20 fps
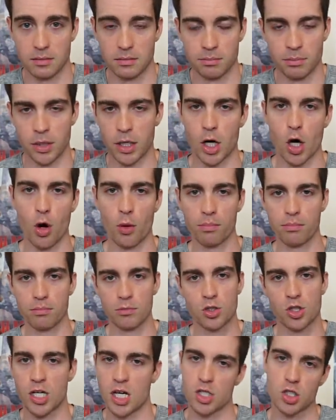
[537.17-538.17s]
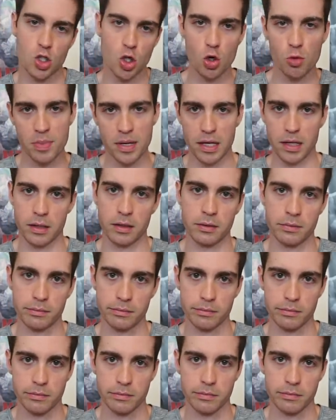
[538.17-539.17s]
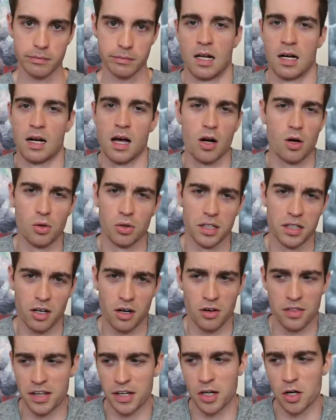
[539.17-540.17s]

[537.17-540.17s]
But nope, chest too big. Not only are they